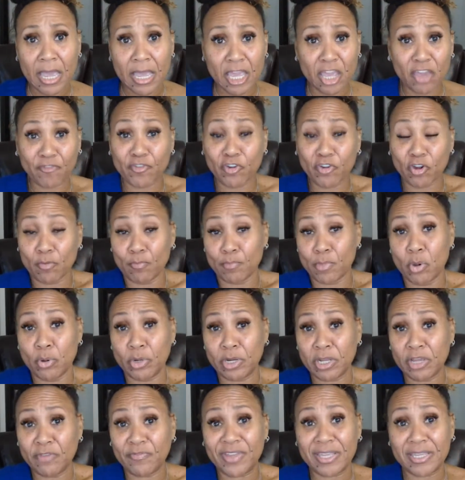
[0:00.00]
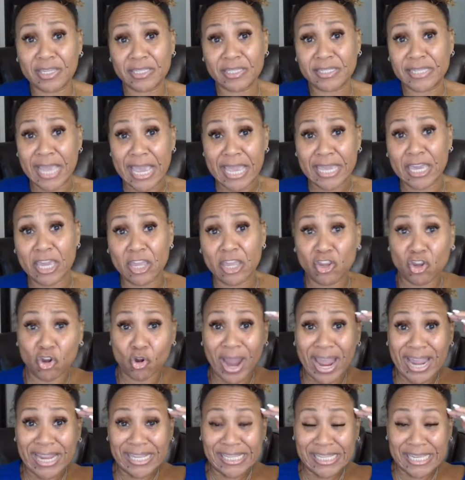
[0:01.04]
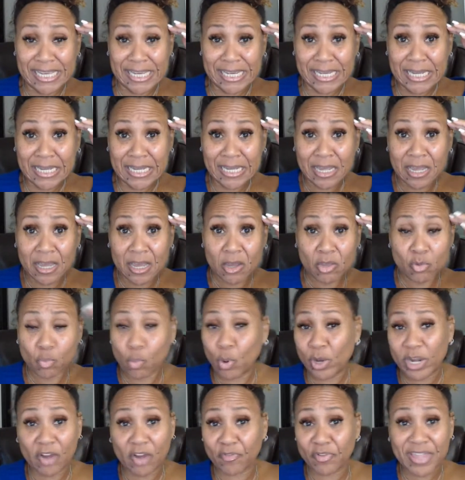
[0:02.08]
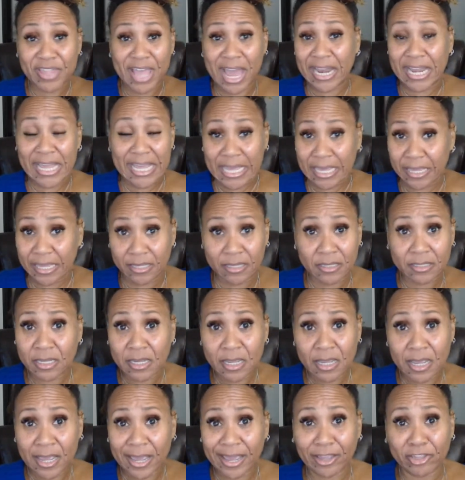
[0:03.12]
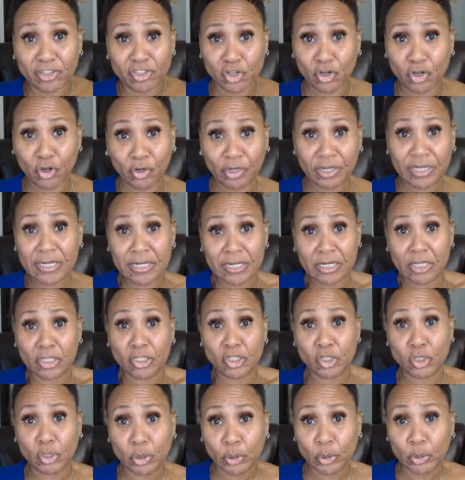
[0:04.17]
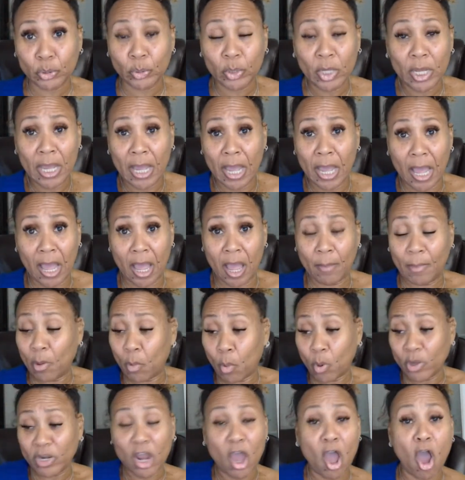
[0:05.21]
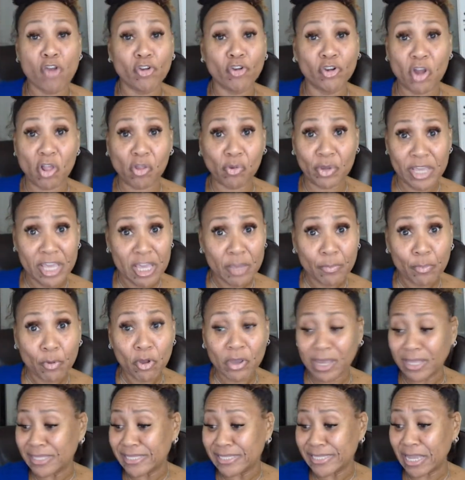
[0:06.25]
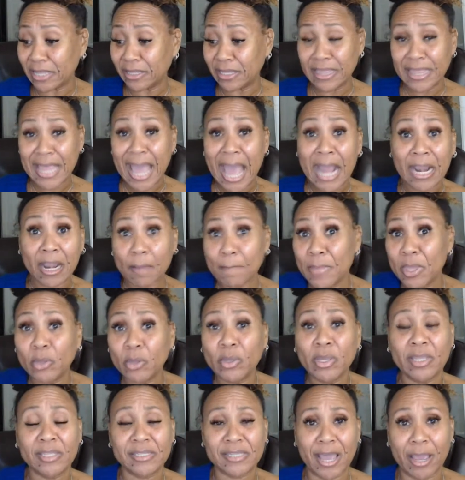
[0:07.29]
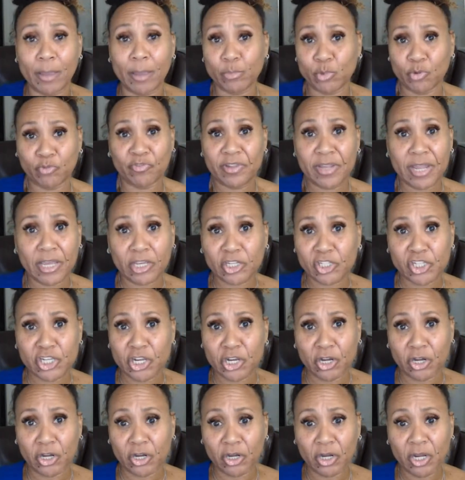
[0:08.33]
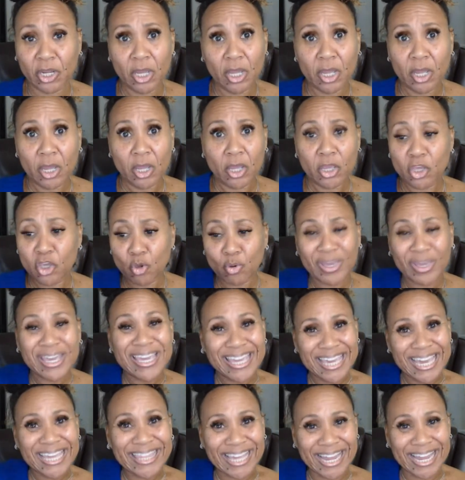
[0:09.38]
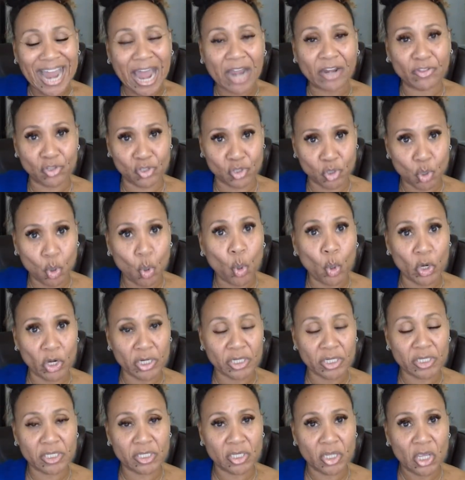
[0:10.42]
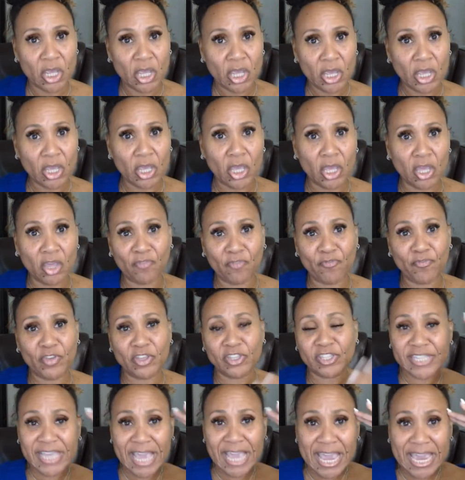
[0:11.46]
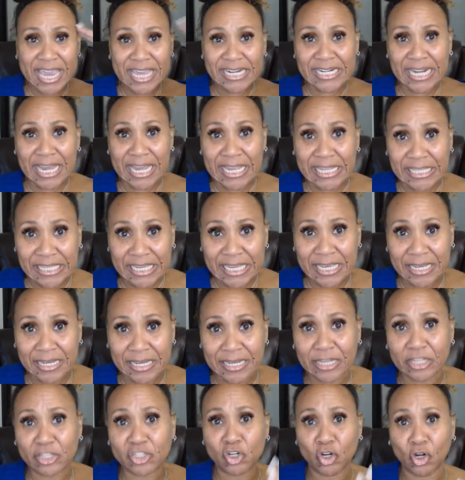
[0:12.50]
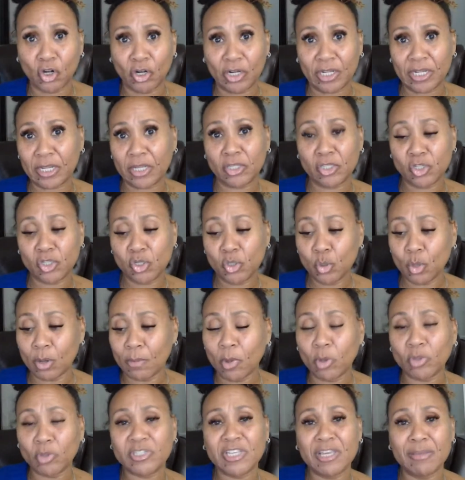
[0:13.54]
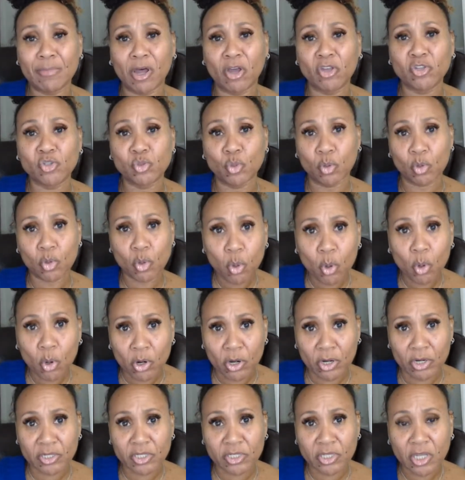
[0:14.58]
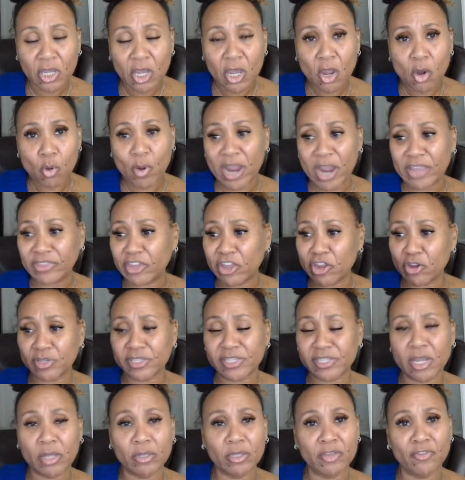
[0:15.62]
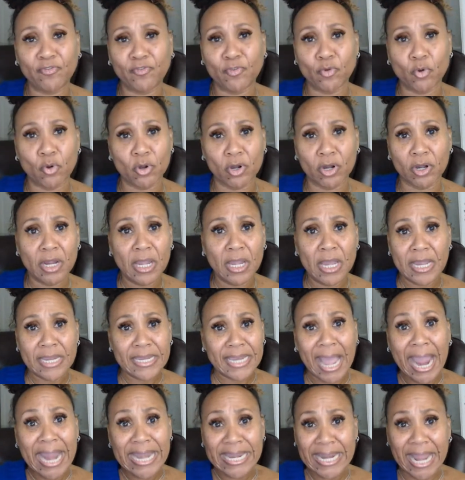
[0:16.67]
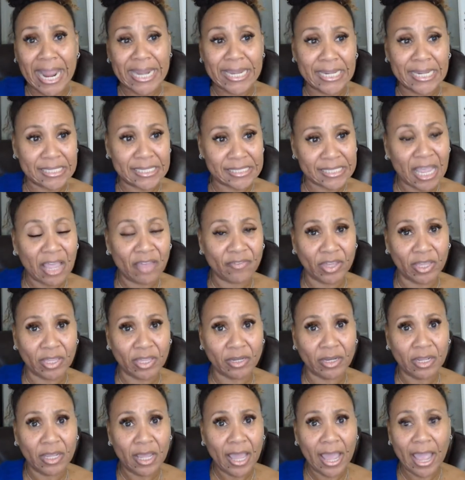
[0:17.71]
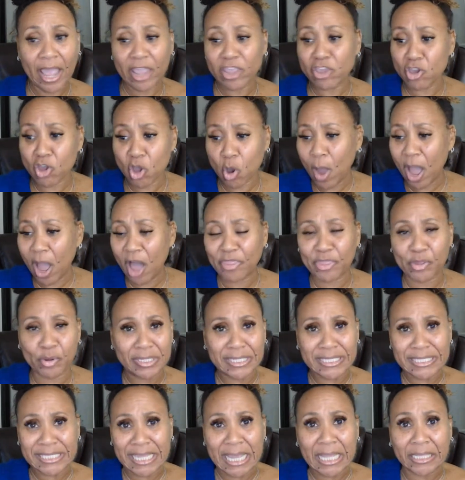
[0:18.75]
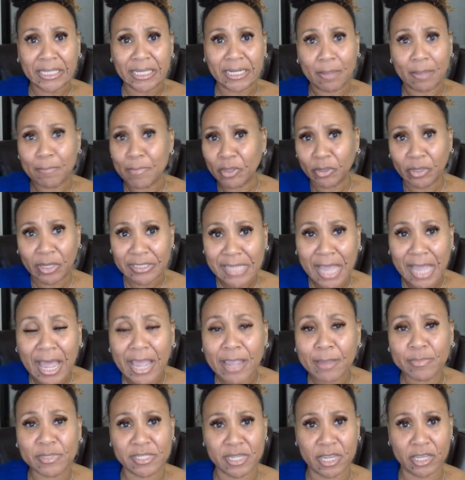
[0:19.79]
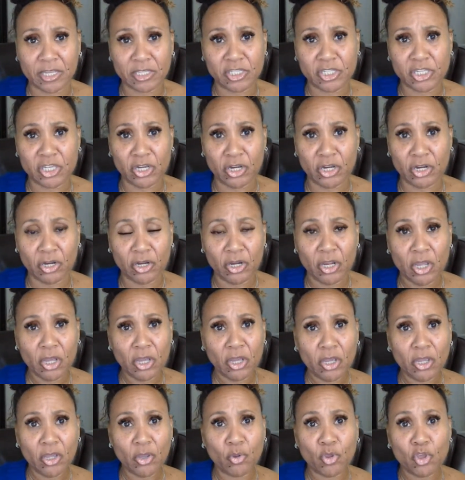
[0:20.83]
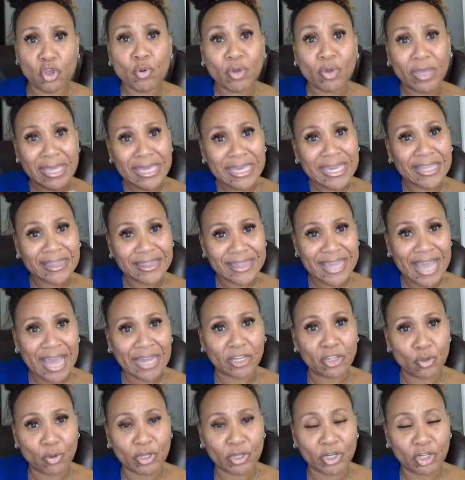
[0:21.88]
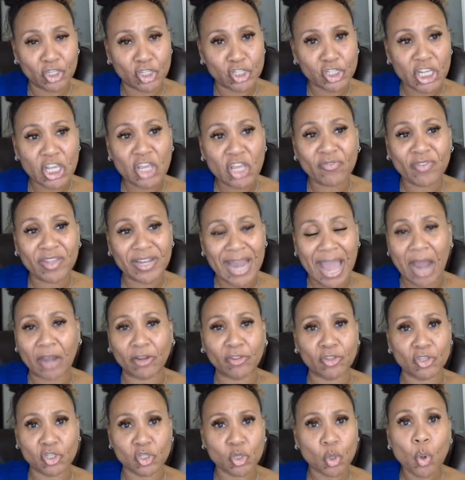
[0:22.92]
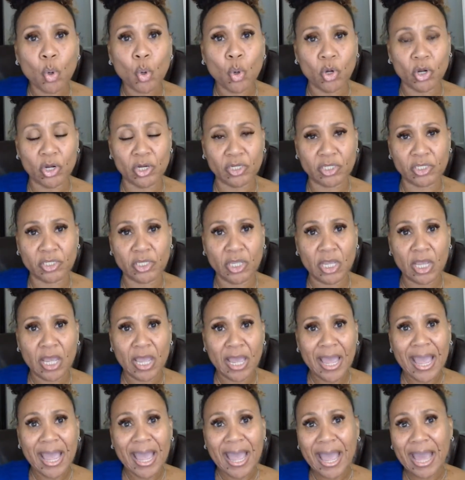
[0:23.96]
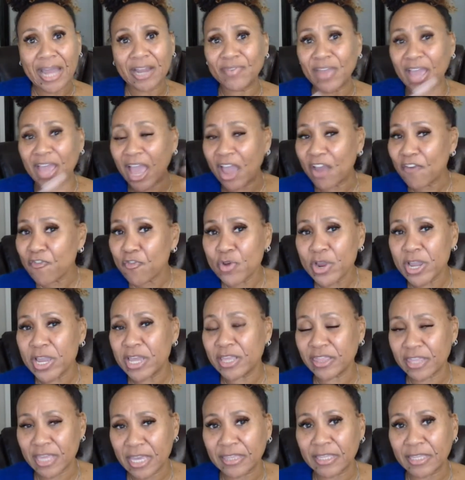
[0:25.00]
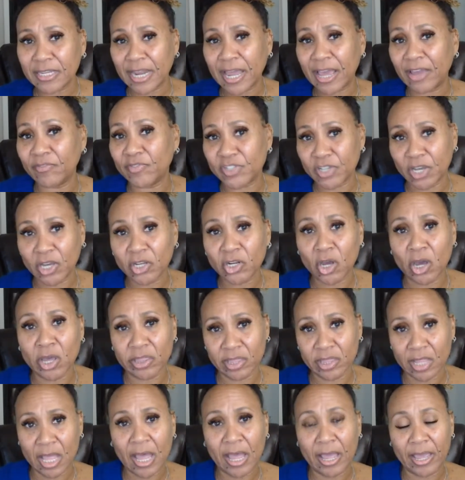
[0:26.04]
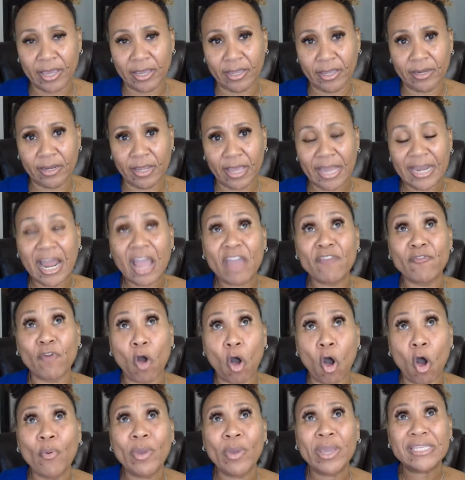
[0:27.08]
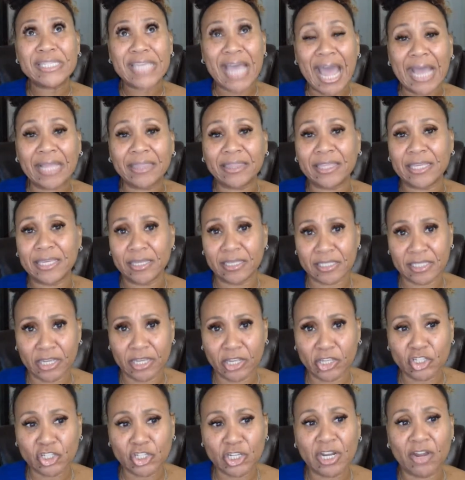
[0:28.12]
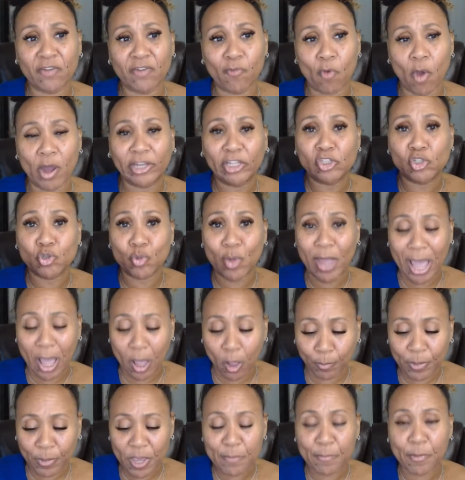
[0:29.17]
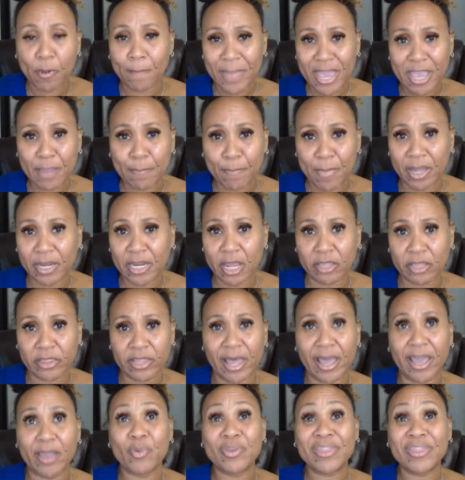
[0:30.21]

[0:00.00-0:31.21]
If your motive is taking your idea, whatever that is, and turning it into a $100 ebook and selling that 1 million times over the next year, you can get that out of this course. If it's taking an idea and turning it into a multi-module course, right, that you're selling for $9.97, and you go out there and sell it 1 million times next year, you can get that and you can achieve that out of this course. Out of everything that I've done online, and I've always had the intention of wanting to help people make money online.